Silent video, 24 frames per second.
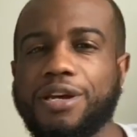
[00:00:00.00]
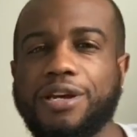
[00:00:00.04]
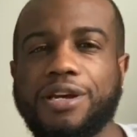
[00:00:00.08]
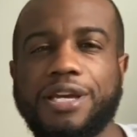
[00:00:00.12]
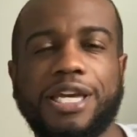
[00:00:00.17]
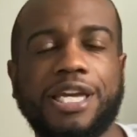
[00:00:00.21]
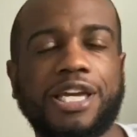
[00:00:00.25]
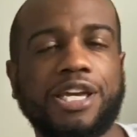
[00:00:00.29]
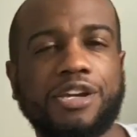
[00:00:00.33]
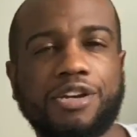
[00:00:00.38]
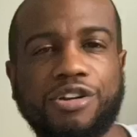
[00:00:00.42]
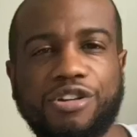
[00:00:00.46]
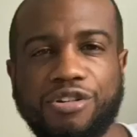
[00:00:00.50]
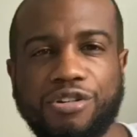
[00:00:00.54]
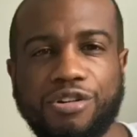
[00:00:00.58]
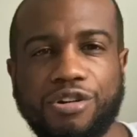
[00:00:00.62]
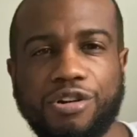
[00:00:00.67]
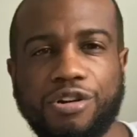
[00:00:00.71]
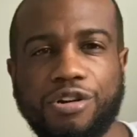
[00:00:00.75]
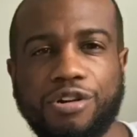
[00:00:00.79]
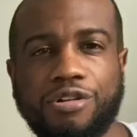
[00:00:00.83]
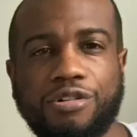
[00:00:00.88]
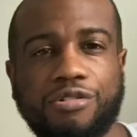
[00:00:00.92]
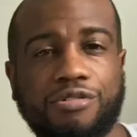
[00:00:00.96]
it
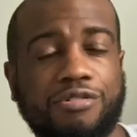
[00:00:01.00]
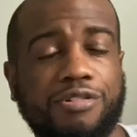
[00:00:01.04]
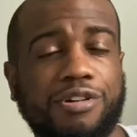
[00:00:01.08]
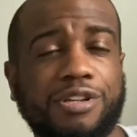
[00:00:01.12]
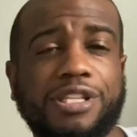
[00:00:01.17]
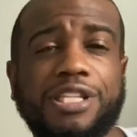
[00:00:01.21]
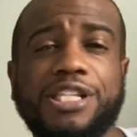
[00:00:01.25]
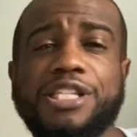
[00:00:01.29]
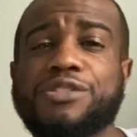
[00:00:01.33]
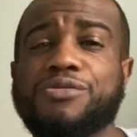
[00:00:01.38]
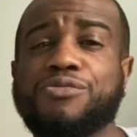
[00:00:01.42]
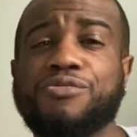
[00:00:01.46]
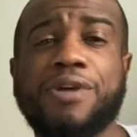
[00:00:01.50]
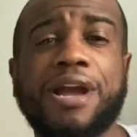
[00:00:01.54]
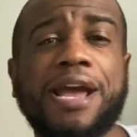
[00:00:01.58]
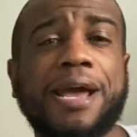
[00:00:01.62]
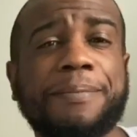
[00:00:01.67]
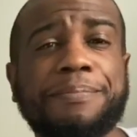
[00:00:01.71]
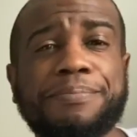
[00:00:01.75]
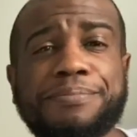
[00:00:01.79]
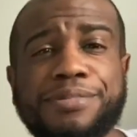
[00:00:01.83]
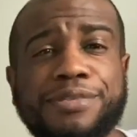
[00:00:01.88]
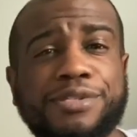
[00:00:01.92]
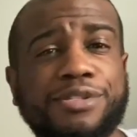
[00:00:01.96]
girl, or at least
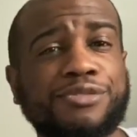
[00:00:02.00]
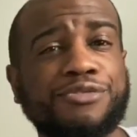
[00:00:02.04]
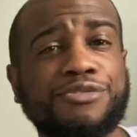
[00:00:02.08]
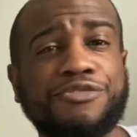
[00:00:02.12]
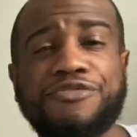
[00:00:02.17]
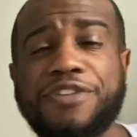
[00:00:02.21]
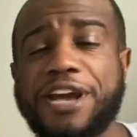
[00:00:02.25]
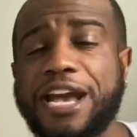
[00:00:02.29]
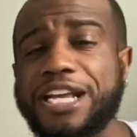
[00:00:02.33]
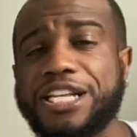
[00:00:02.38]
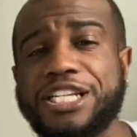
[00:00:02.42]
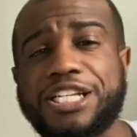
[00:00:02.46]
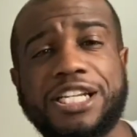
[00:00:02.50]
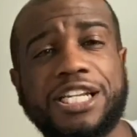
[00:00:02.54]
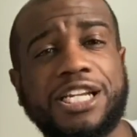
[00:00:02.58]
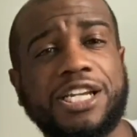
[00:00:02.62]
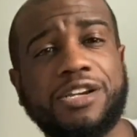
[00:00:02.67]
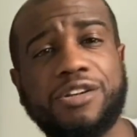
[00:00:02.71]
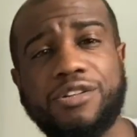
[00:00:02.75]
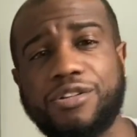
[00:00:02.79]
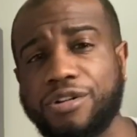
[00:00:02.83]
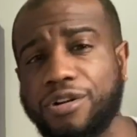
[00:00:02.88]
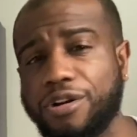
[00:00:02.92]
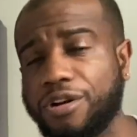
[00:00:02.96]
rap's new fashion
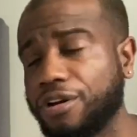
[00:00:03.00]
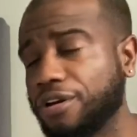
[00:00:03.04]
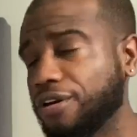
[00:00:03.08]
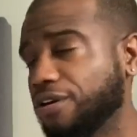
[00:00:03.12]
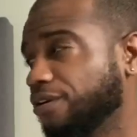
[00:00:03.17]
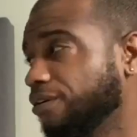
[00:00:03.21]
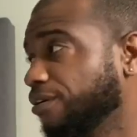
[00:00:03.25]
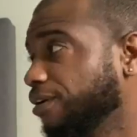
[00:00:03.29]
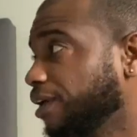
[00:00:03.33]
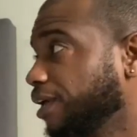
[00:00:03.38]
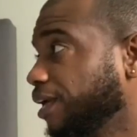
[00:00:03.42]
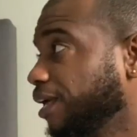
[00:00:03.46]
it girl.